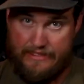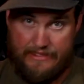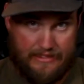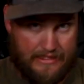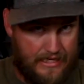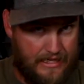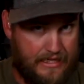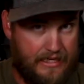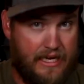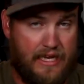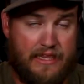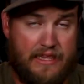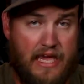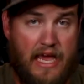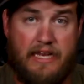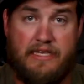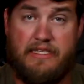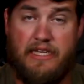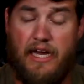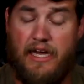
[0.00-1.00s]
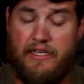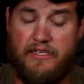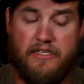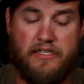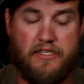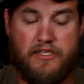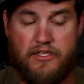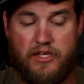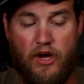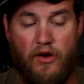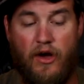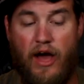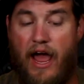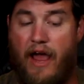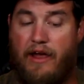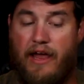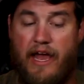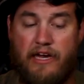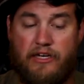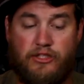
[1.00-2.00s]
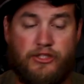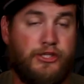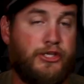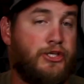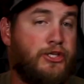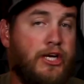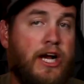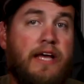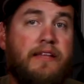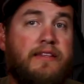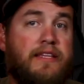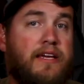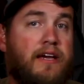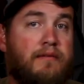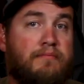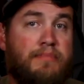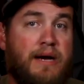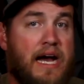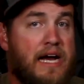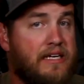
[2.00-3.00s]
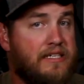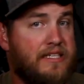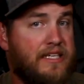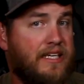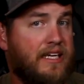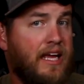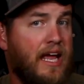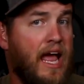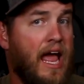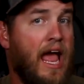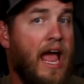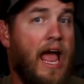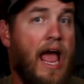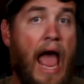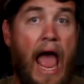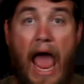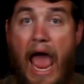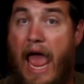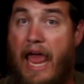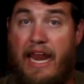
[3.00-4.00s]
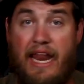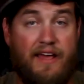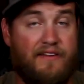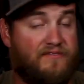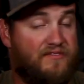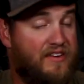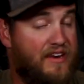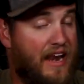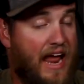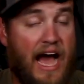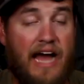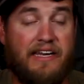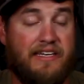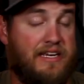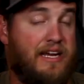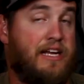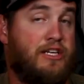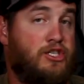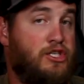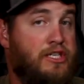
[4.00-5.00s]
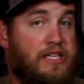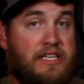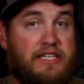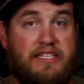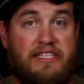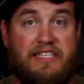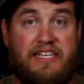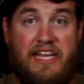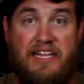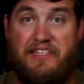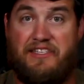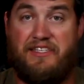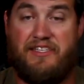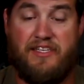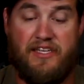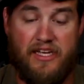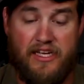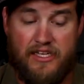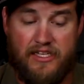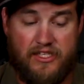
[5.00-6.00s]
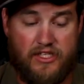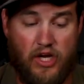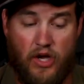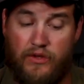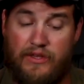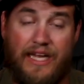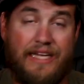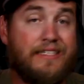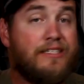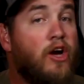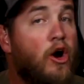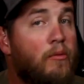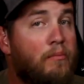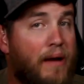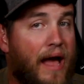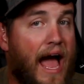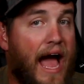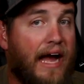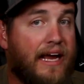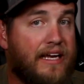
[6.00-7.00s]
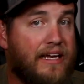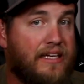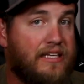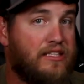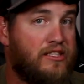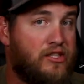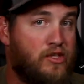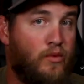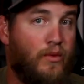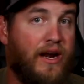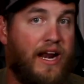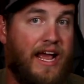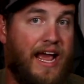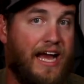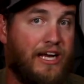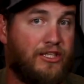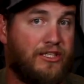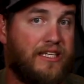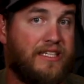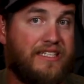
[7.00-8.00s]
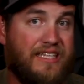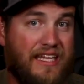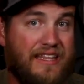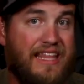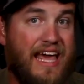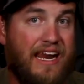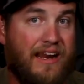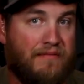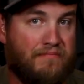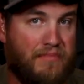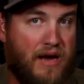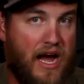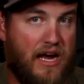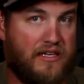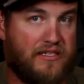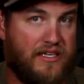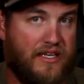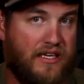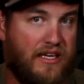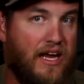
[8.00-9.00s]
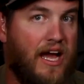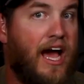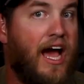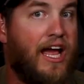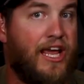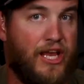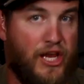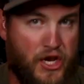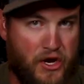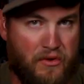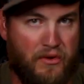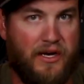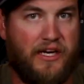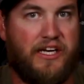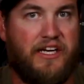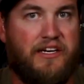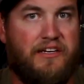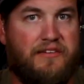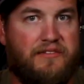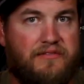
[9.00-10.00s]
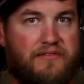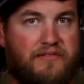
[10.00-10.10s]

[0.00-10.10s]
Didn't get that done, so I actually shot the unboxing and have not touched it since. So let's go back to when I actually did that unboxing a year ago.